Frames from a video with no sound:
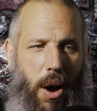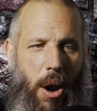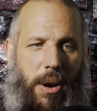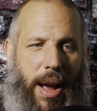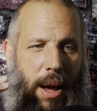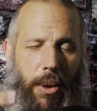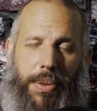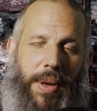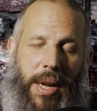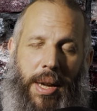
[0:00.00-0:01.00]
aren't
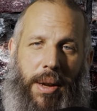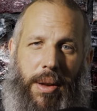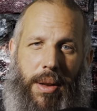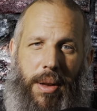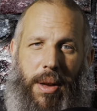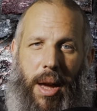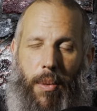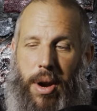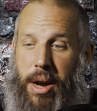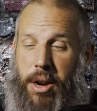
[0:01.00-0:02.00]
healthy.
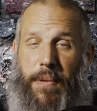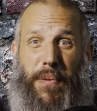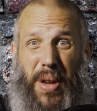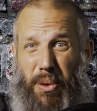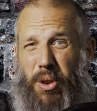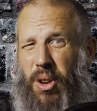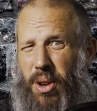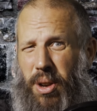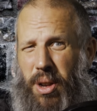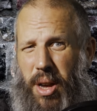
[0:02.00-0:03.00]
And we're not going to feel
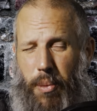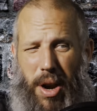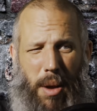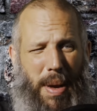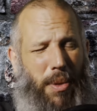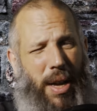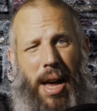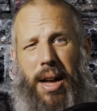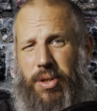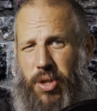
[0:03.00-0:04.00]
good, and we're not going to be able to
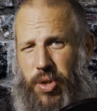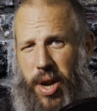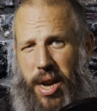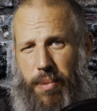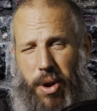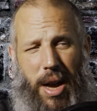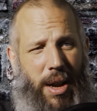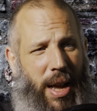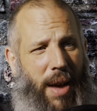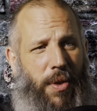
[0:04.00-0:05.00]
concentrate, and we're
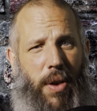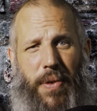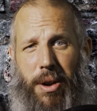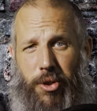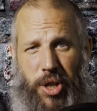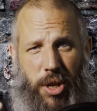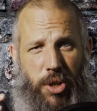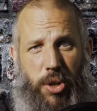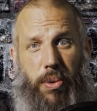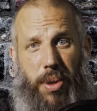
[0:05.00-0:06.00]
not going to have enough energy to
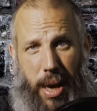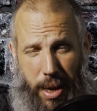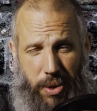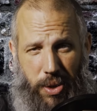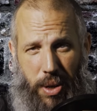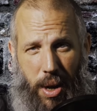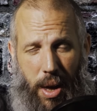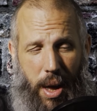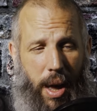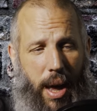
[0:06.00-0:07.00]
do things
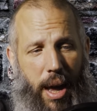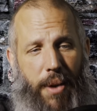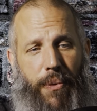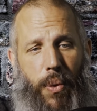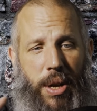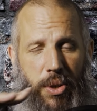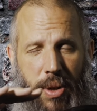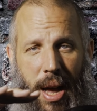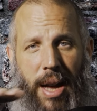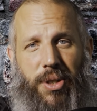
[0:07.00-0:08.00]
if we do
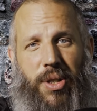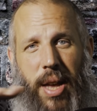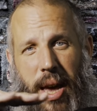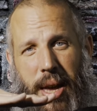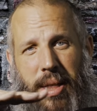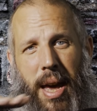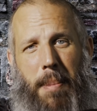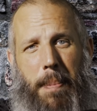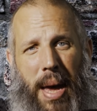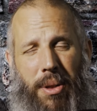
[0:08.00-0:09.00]
not stay in
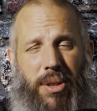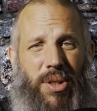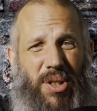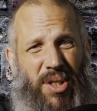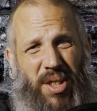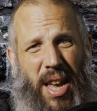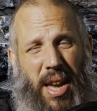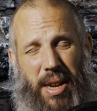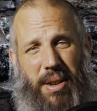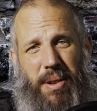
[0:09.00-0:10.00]
that balanced
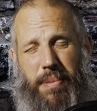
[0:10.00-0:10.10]
state.